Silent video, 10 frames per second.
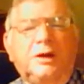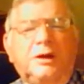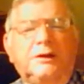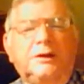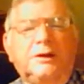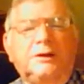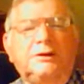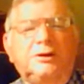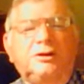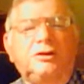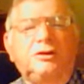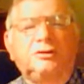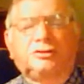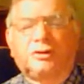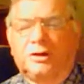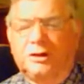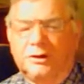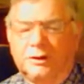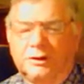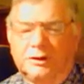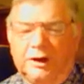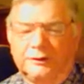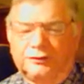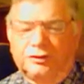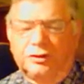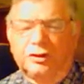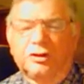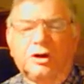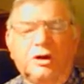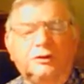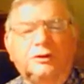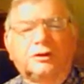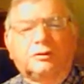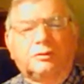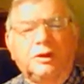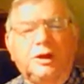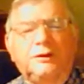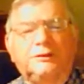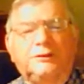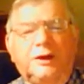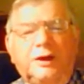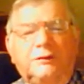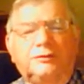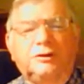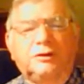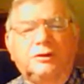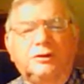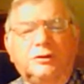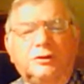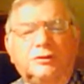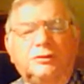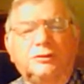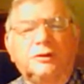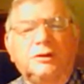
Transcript: and do you say, uh, could a God that created the heaven and the earth